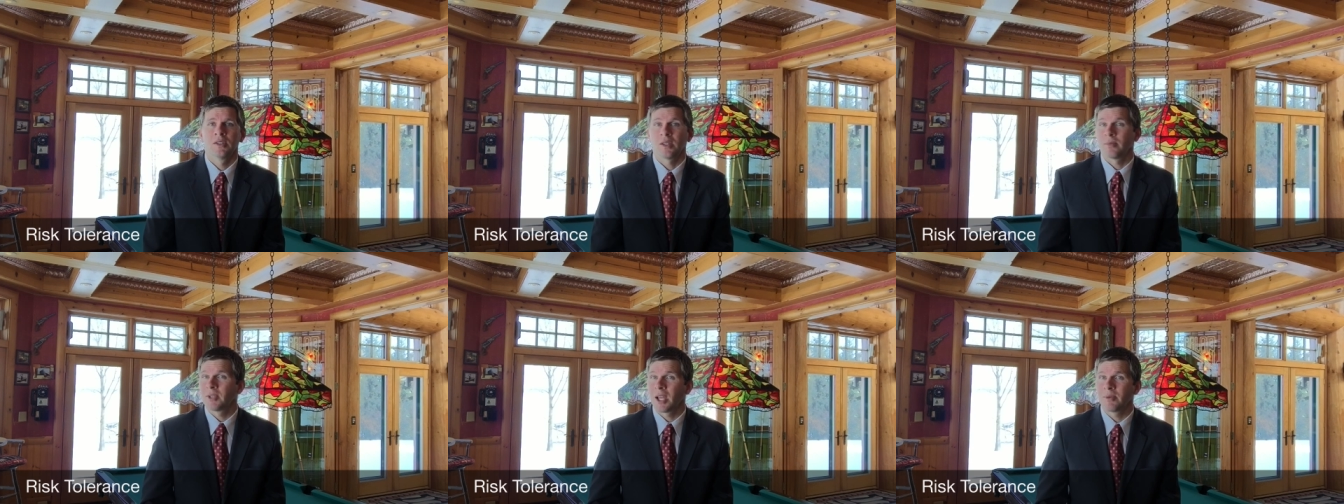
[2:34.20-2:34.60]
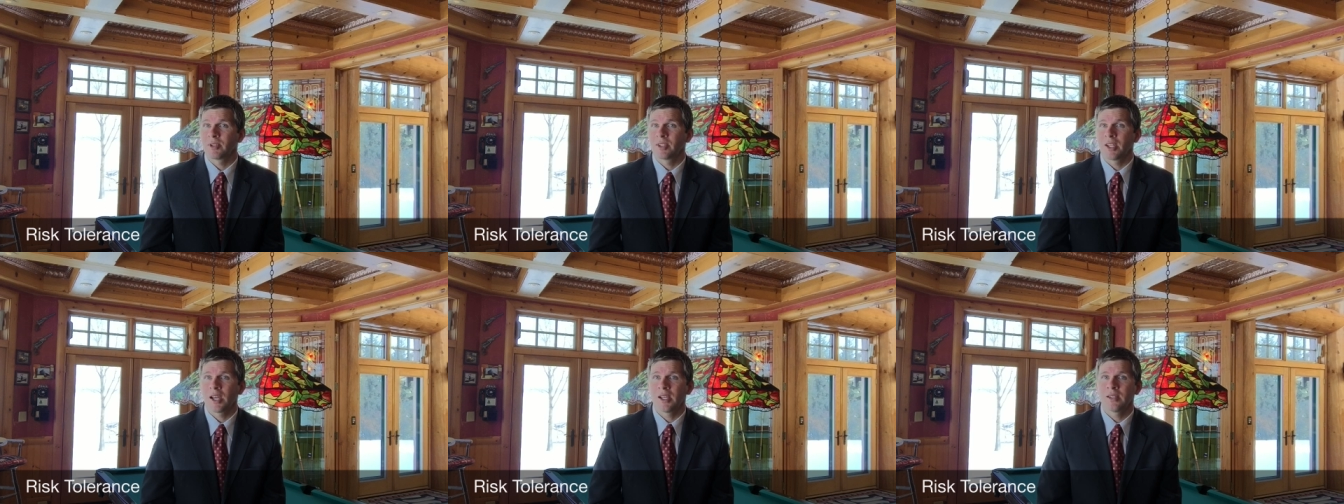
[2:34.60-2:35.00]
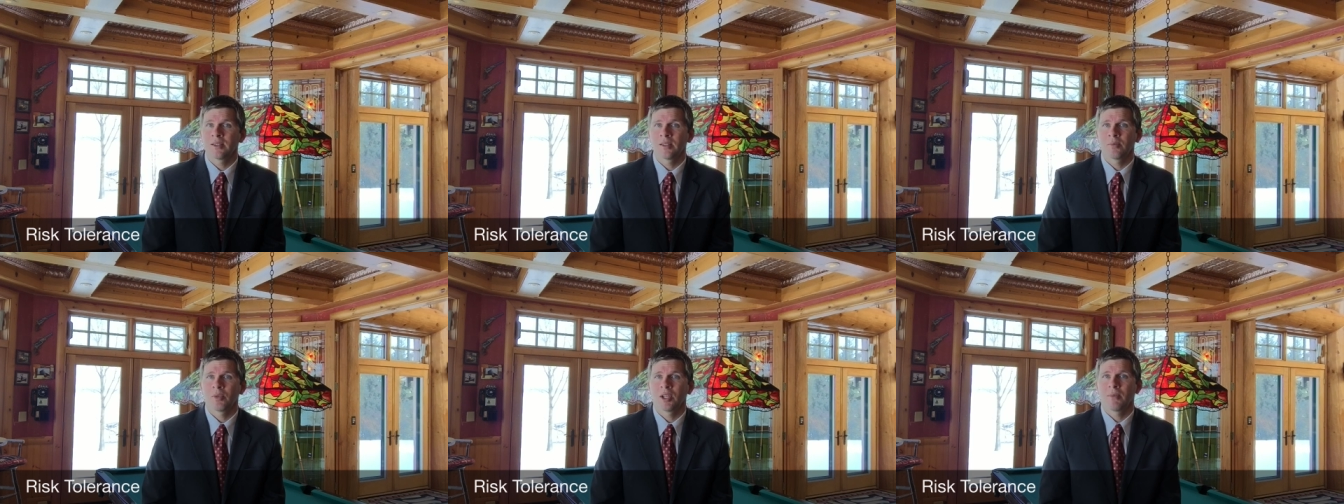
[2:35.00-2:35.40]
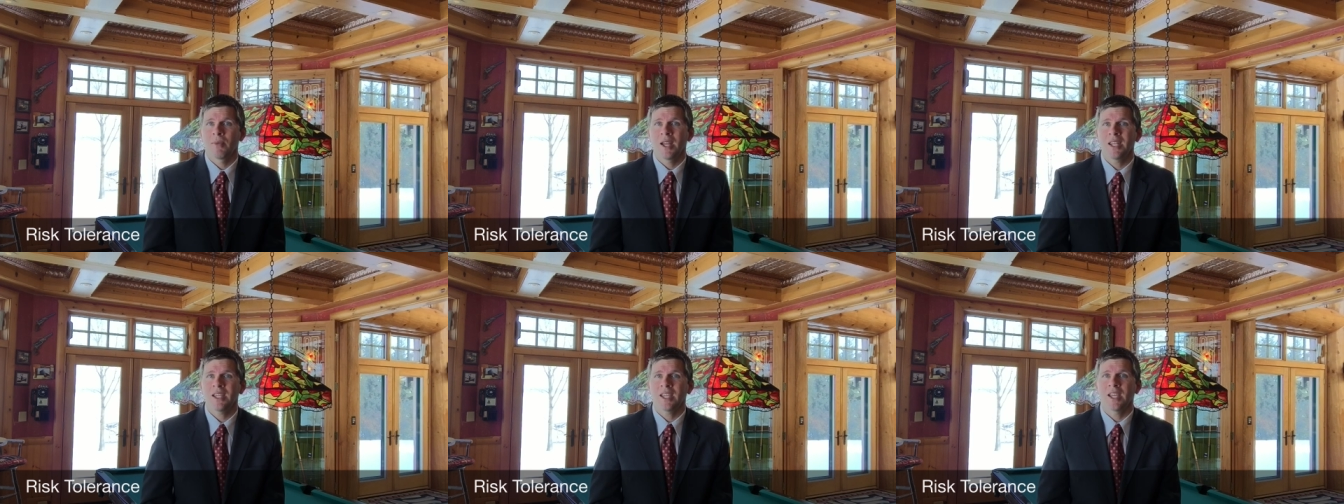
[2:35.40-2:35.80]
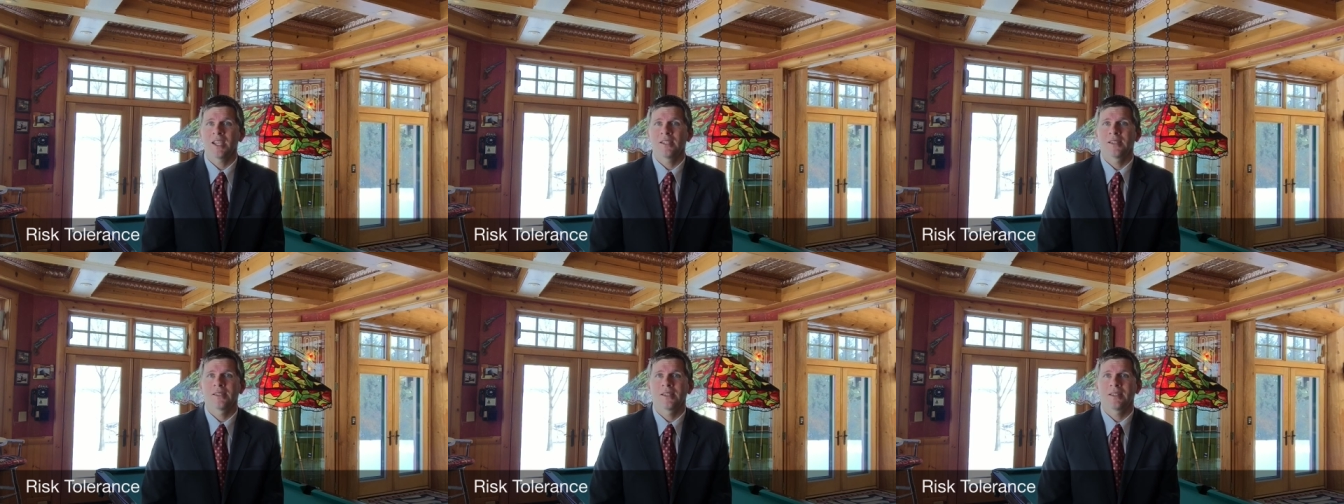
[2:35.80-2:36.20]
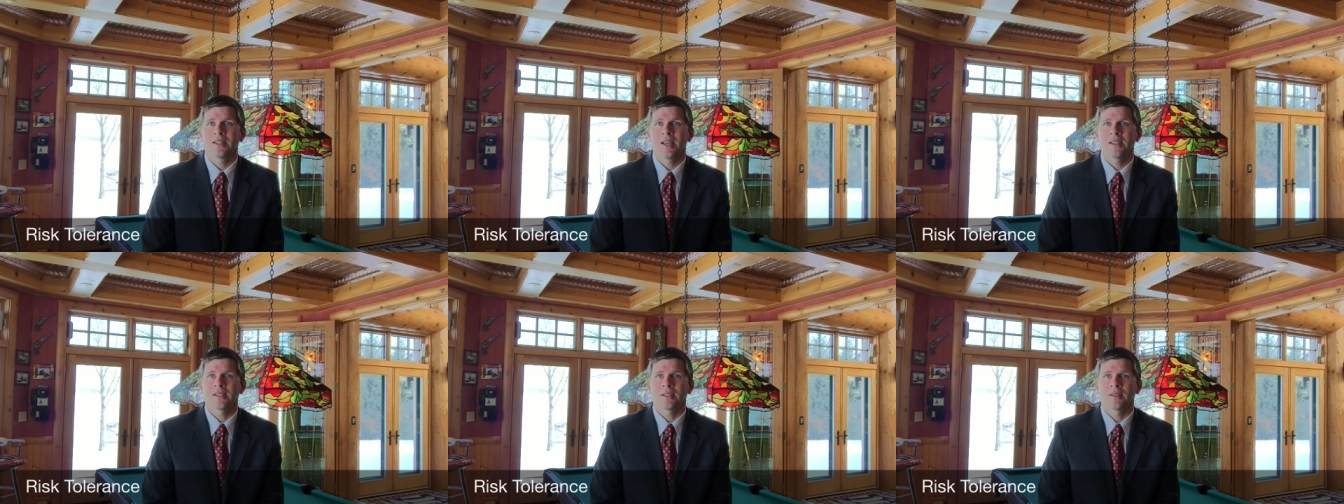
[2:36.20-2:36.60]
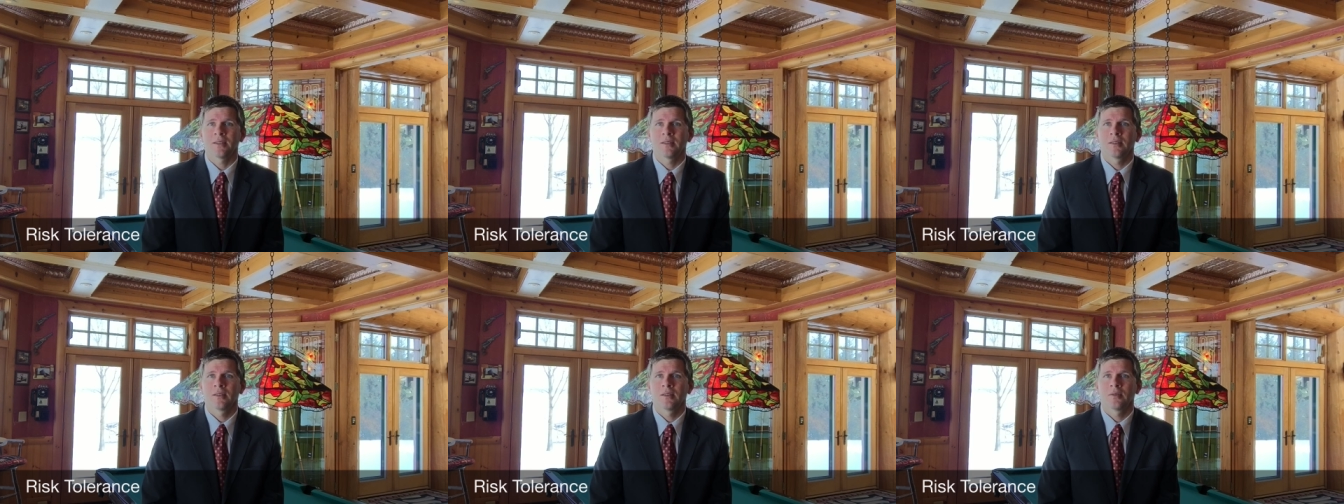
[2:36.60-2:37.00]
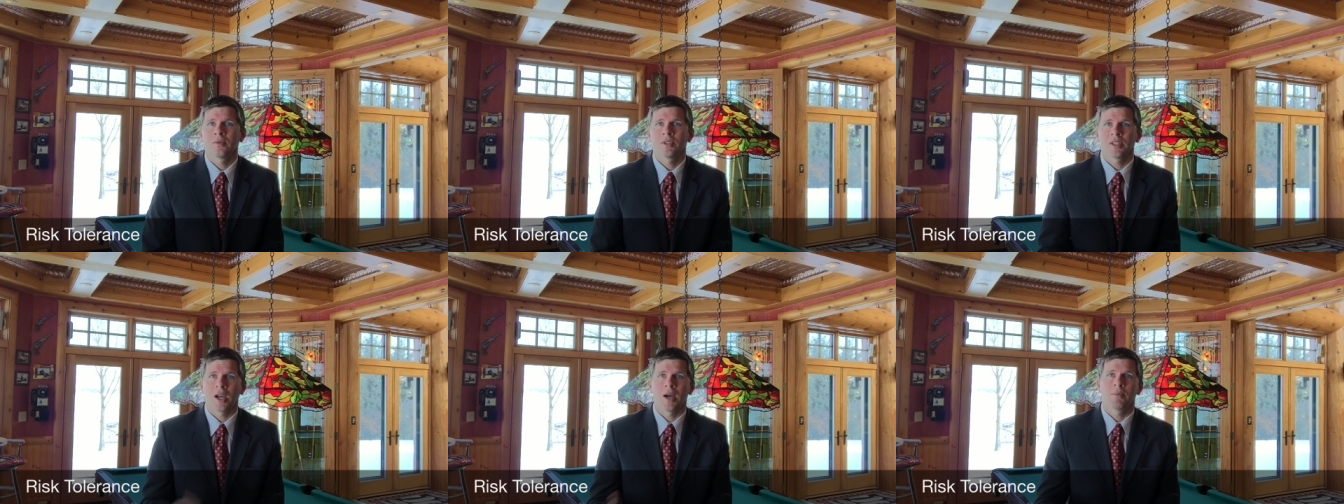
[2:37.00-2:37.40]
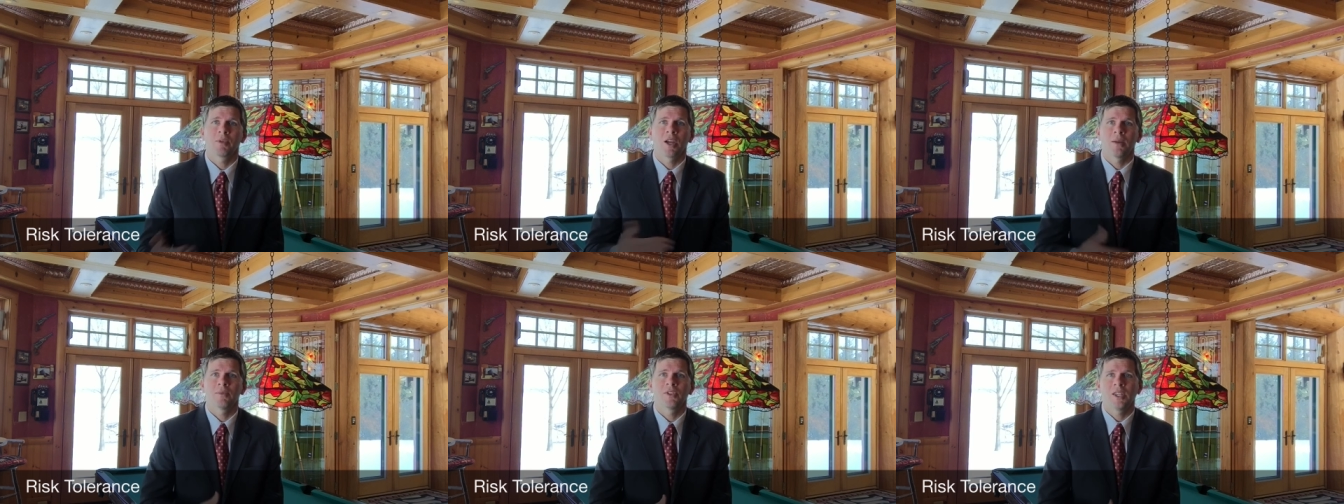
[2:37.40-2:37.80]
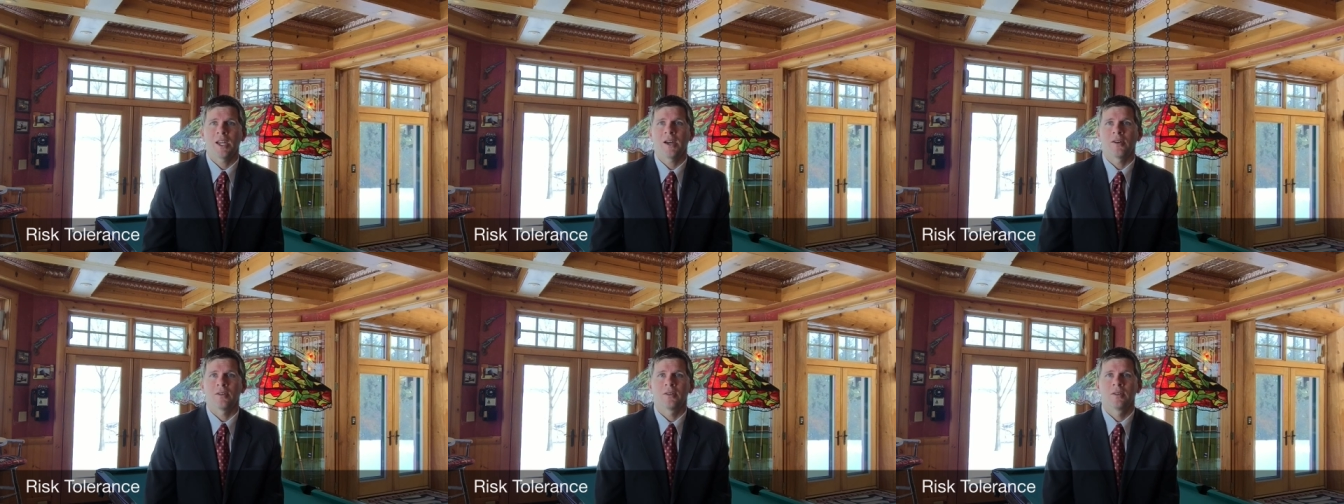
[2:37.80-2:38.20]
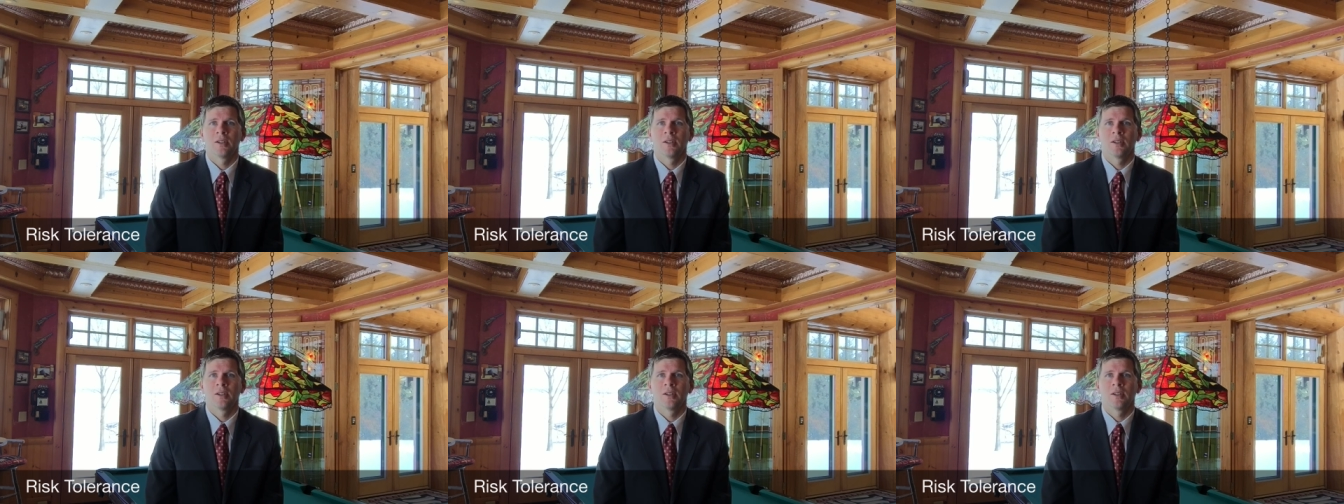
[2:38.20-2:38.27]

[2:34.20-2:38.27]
Sometimes it does, but in many cases it doesn't. What's up comes down.